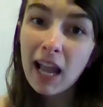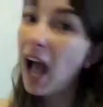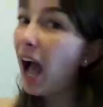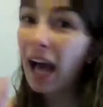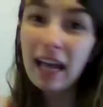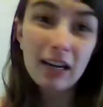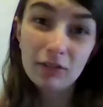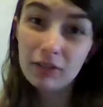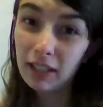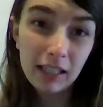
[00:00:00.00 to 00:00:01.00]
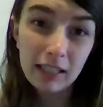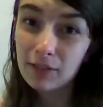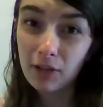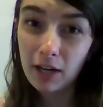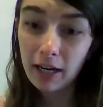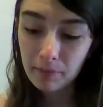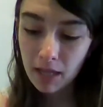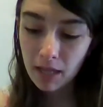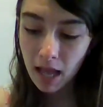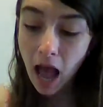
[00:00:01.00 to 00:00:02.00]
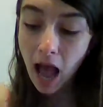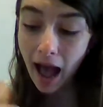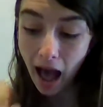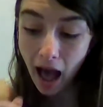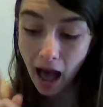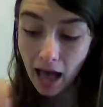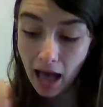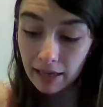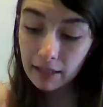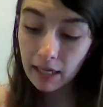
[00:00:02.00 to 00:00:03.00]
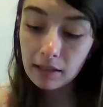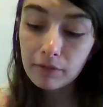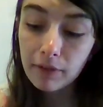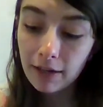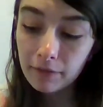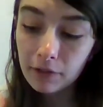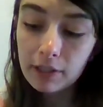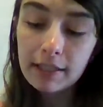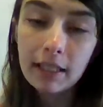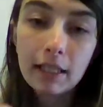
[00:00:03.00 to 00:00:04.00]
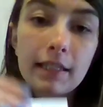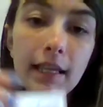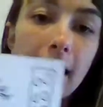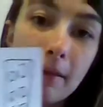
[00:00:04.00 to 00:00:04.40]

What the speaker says: I don't think it's right. I think the very first thing is that